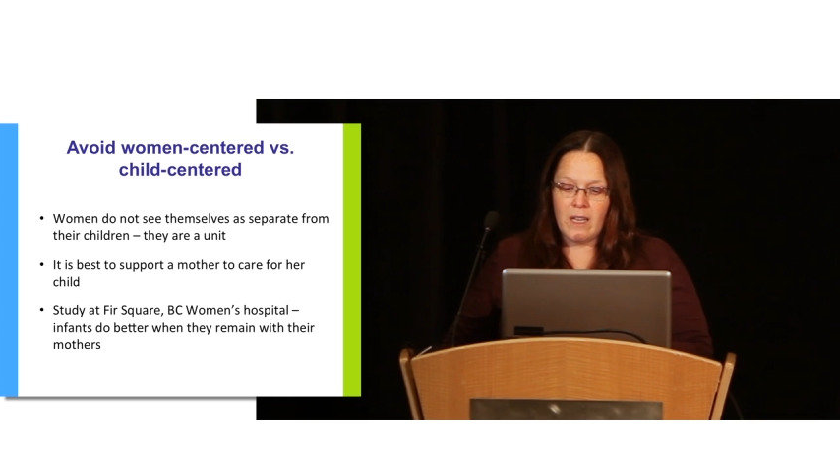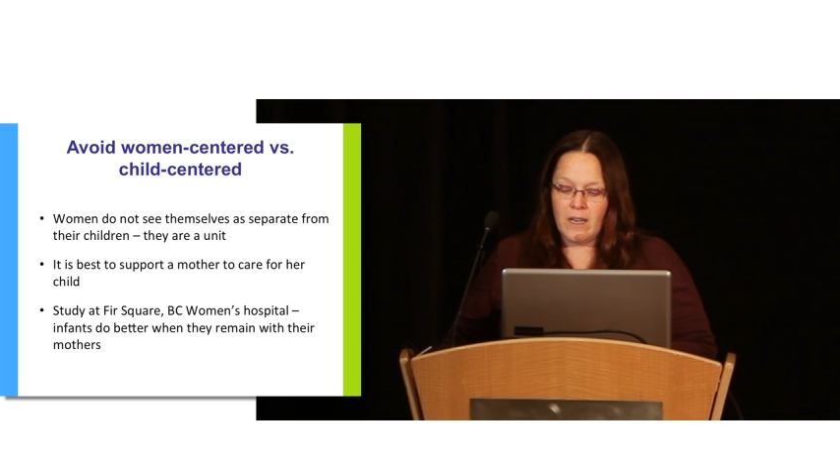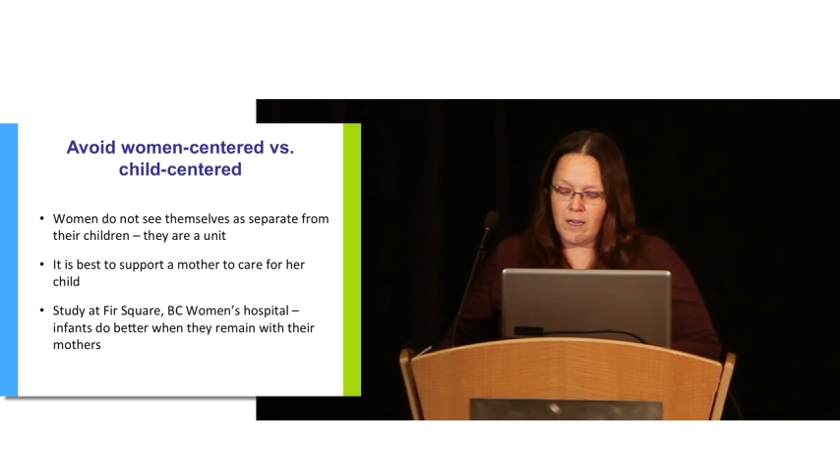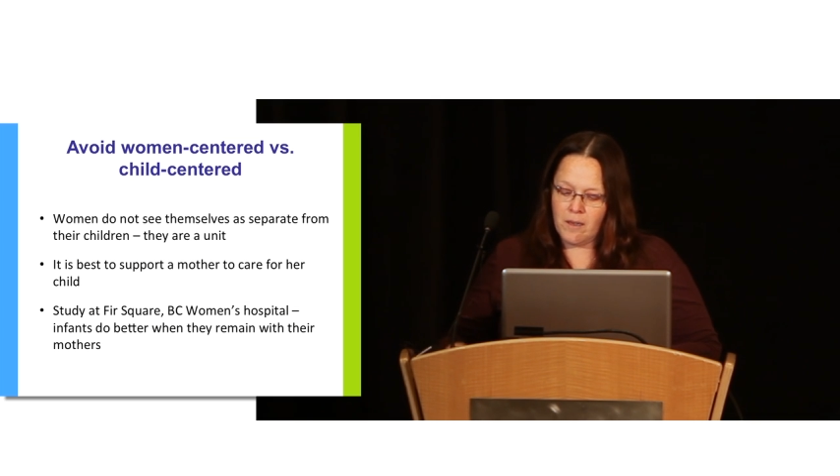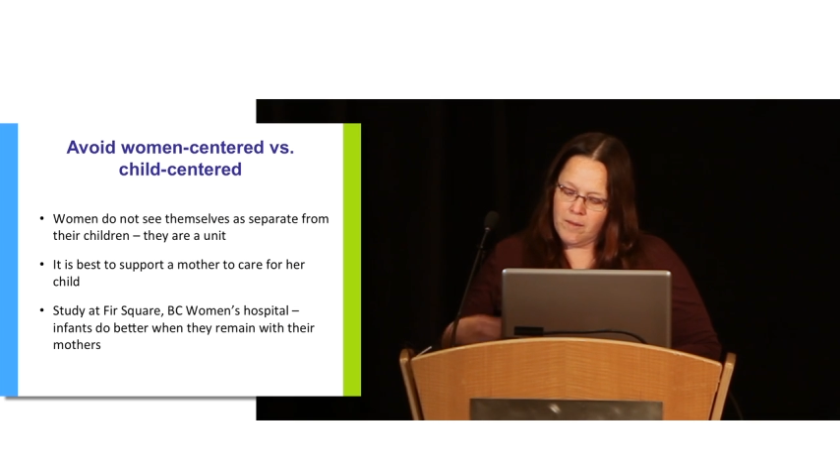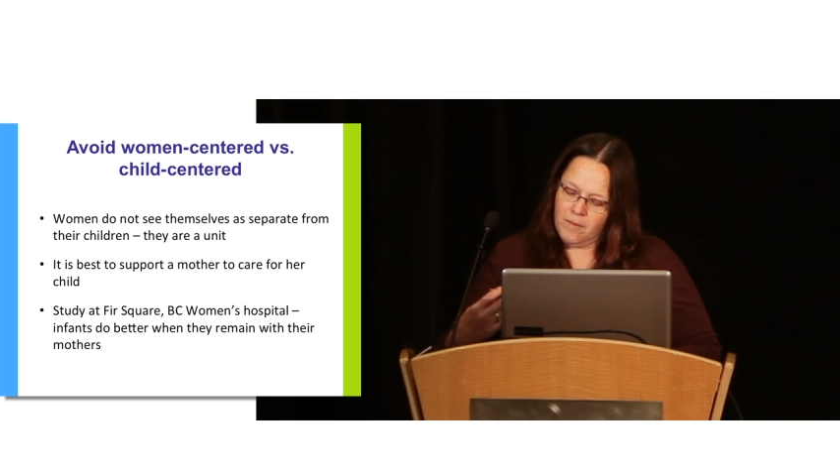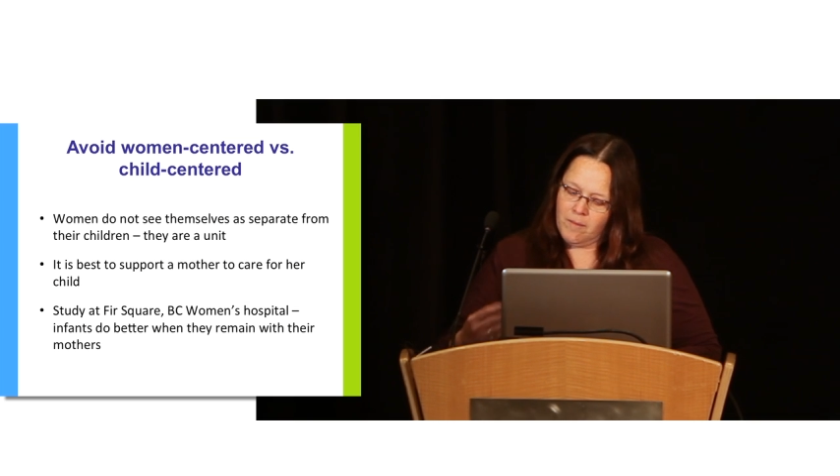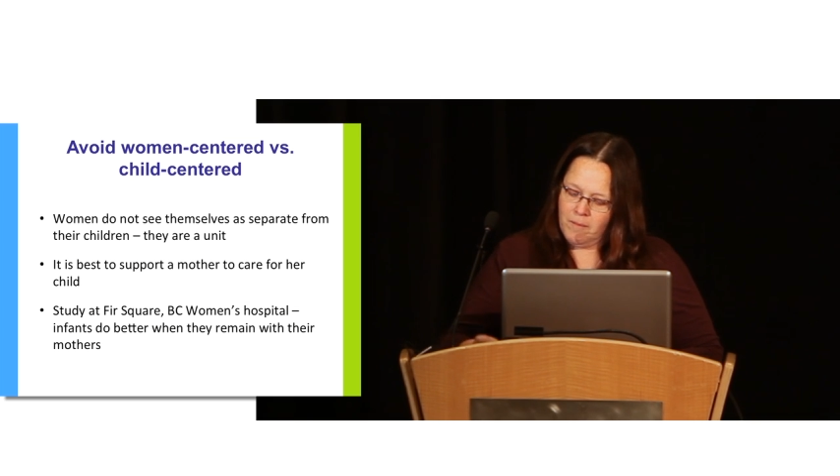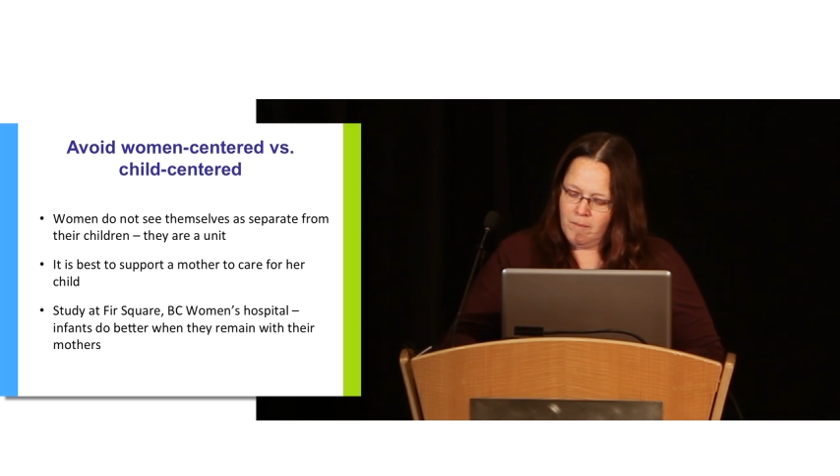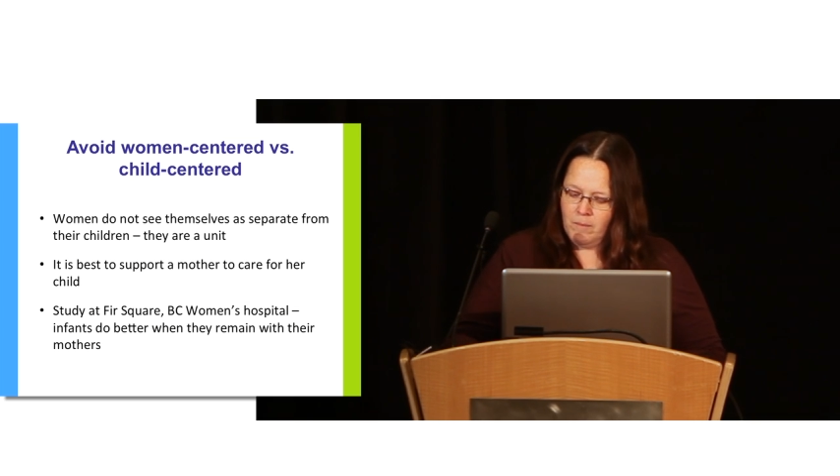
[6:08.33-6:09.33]
healing
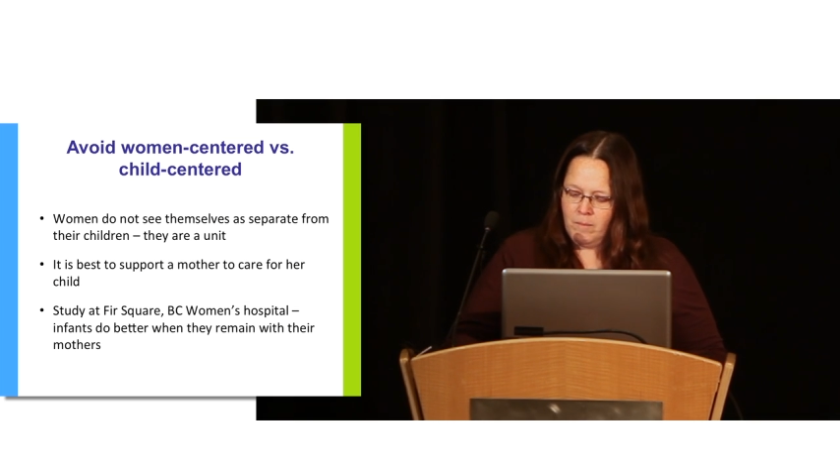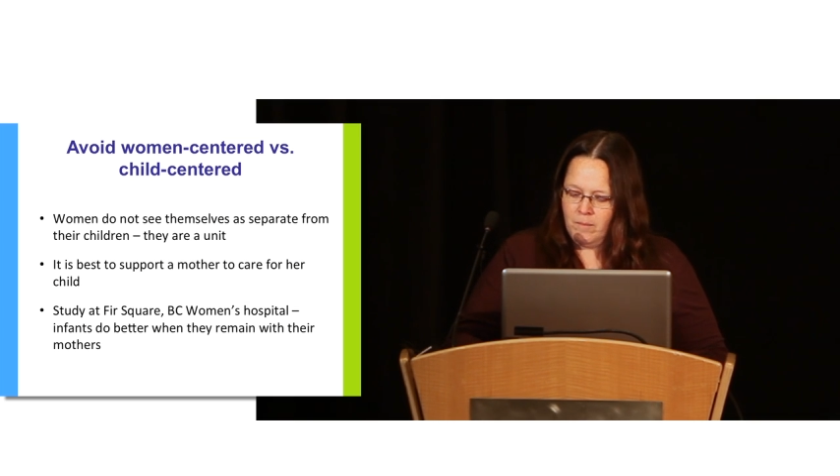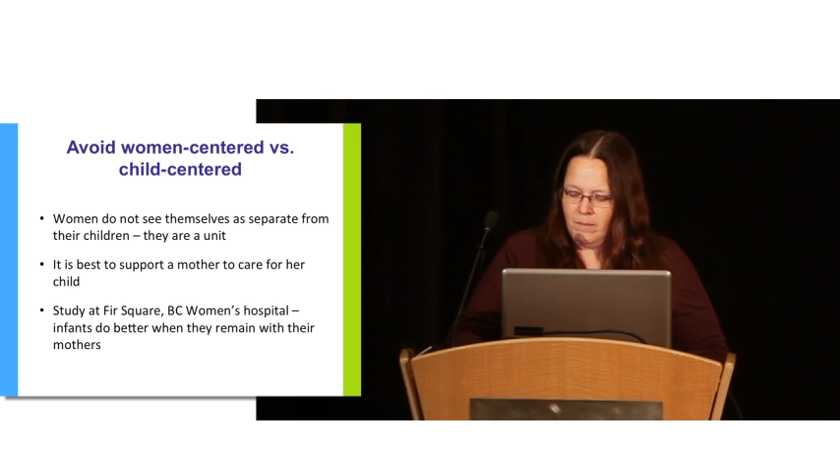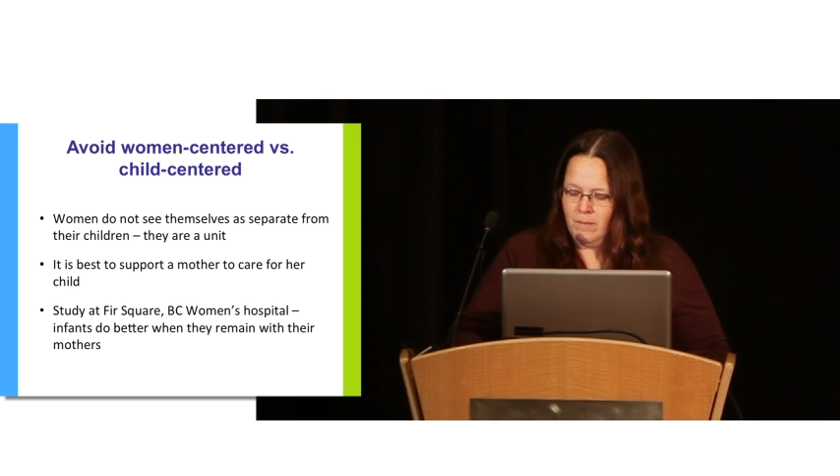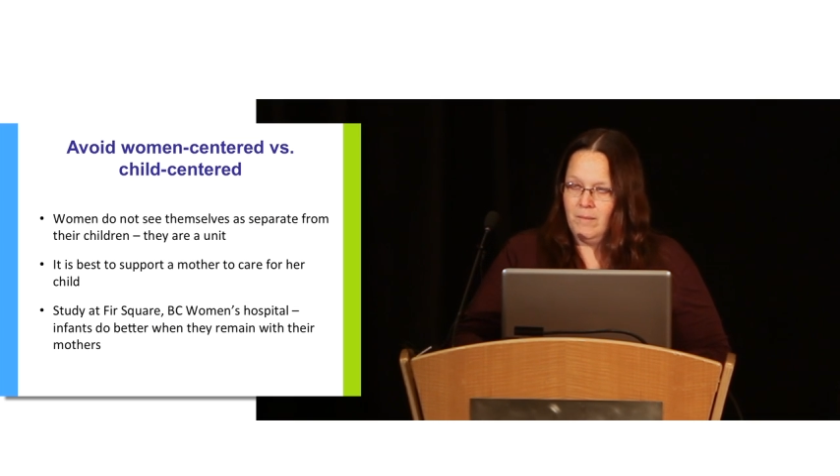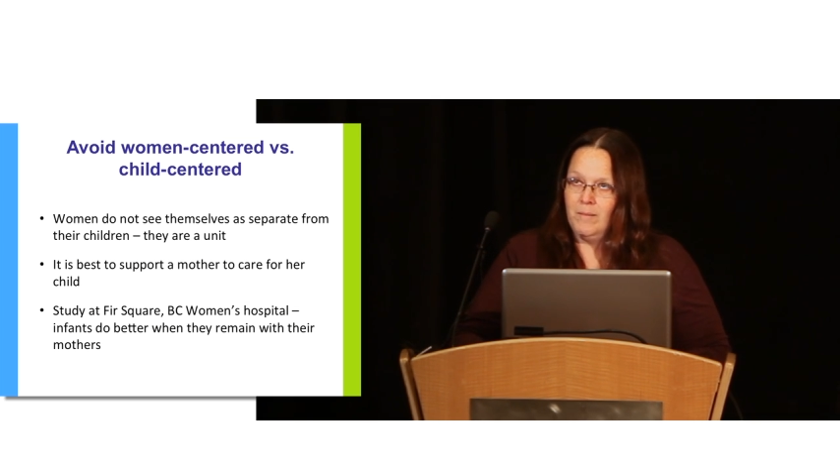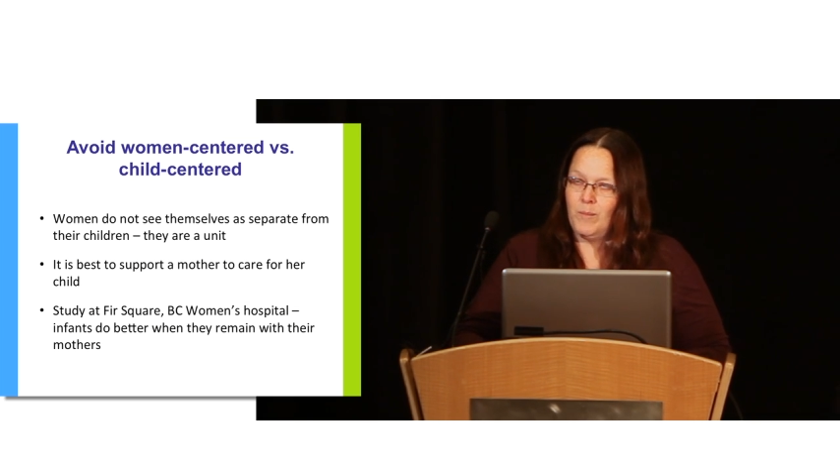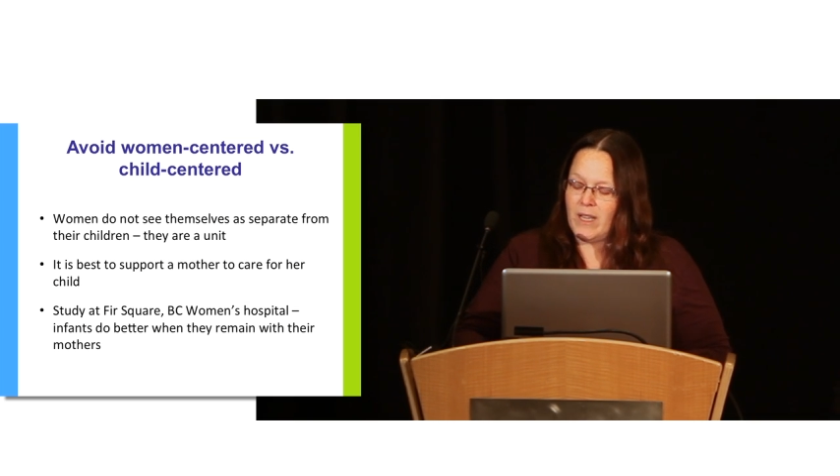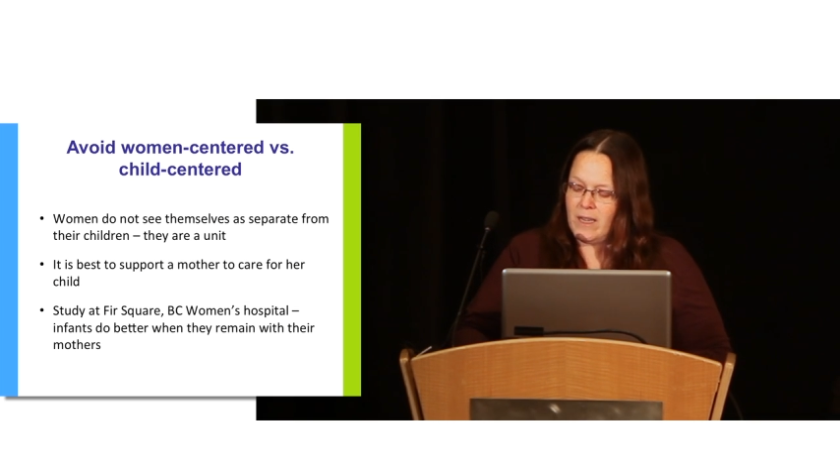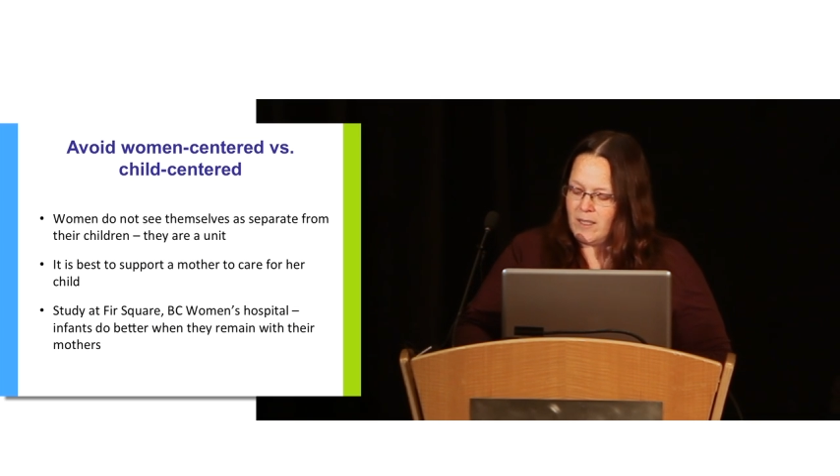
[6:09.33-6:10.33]

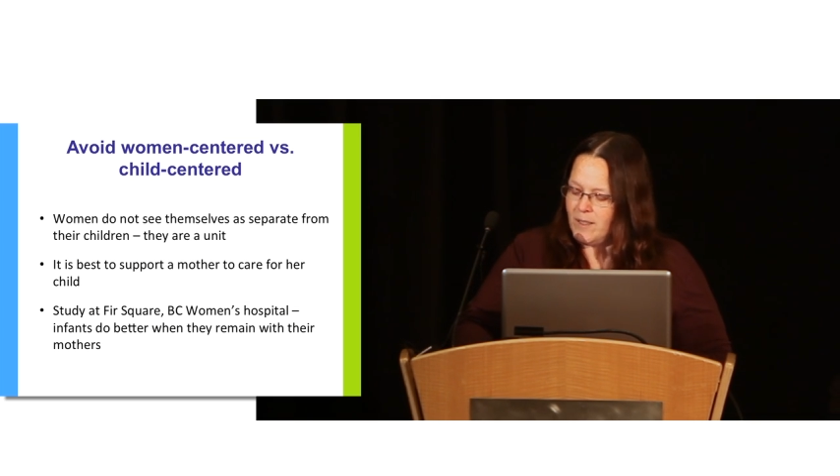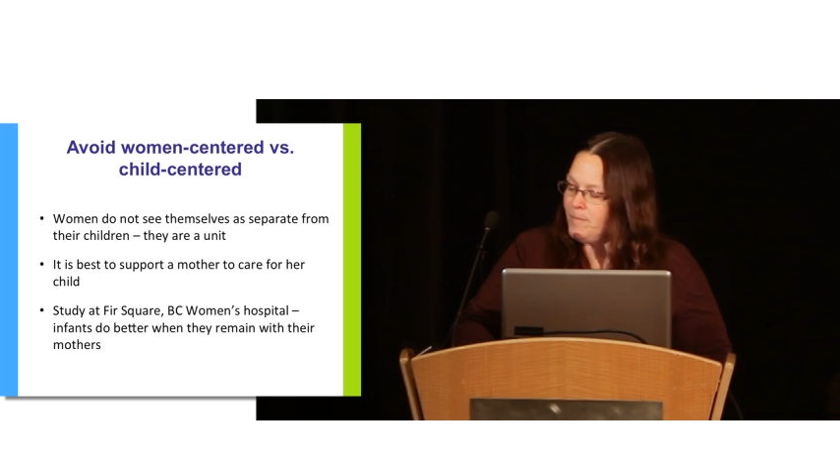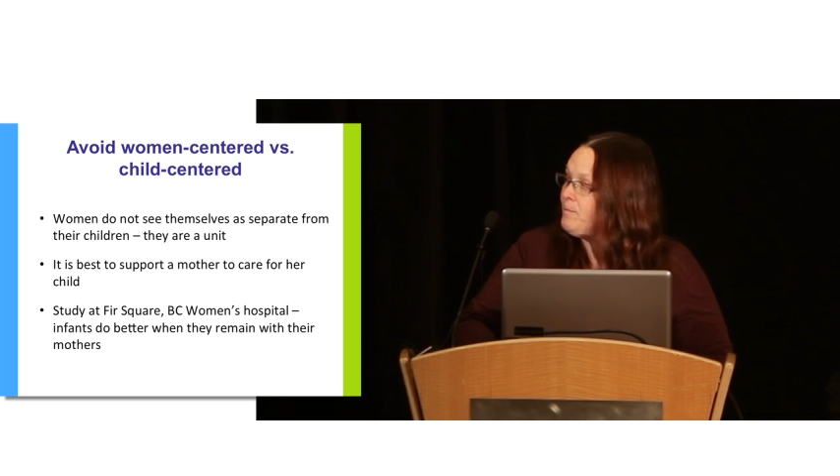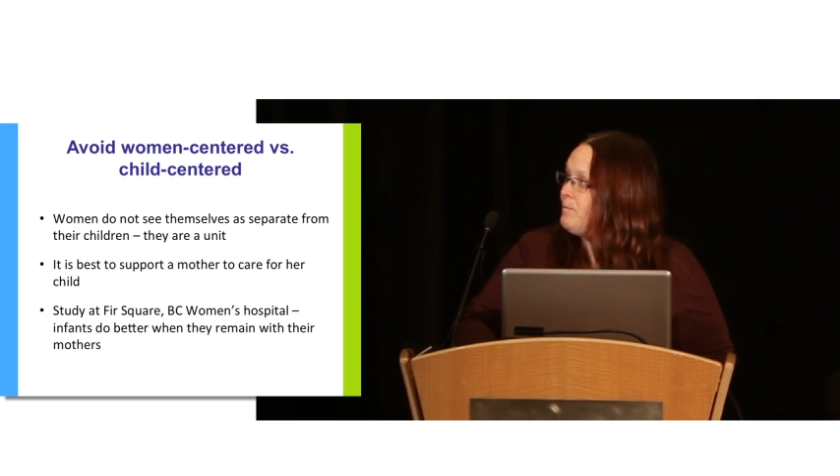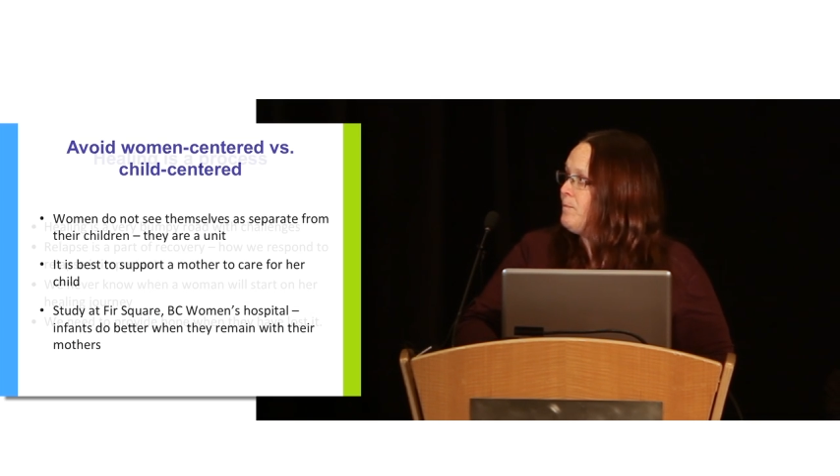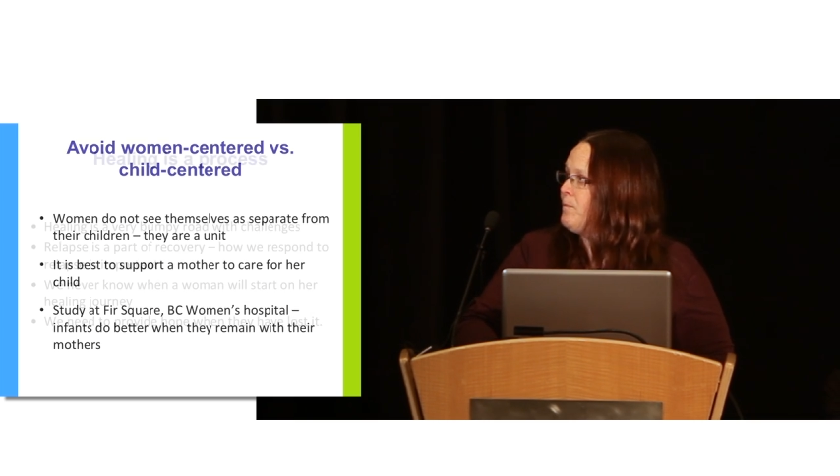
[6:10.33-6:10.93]
place.